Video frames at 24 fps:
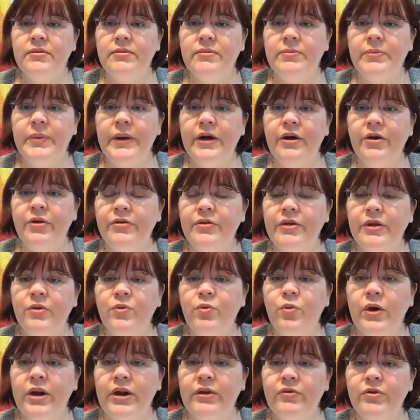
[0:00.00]
bigger than
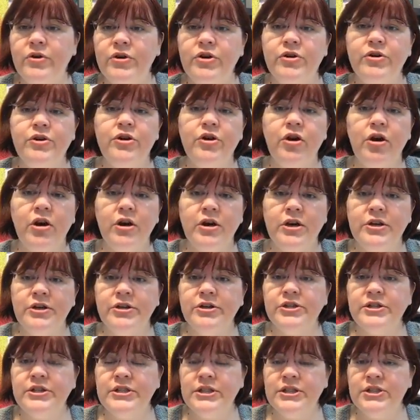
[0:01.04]
whatever your yarn and your
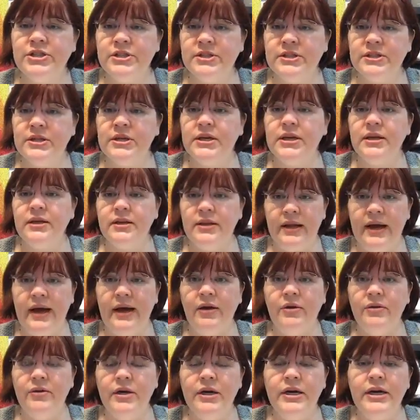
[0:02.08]
stitch is going to
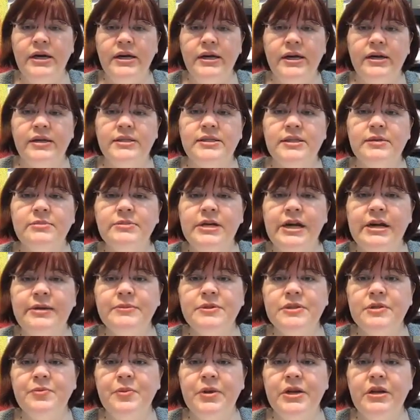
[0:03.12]
allow. Now, sometimes
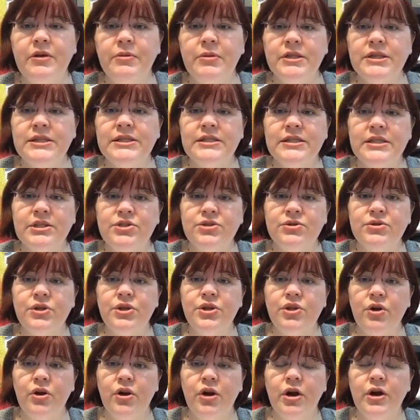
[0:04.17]
depending upon the stitch or the
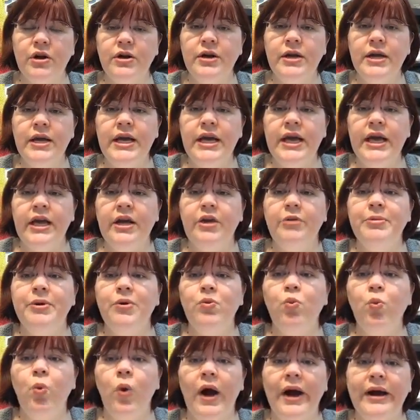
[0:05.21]
yarn, it'll be
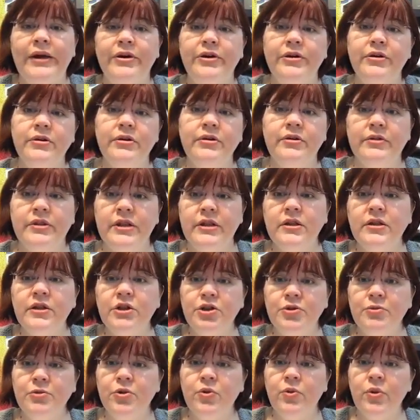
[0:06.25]
wider than the
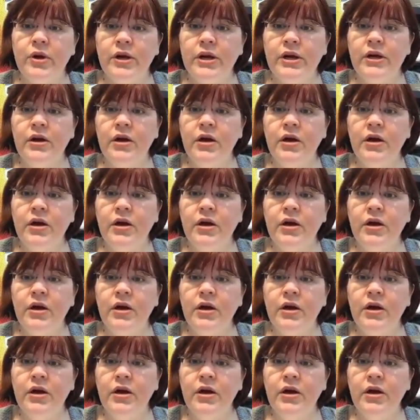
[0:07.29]
loom you're working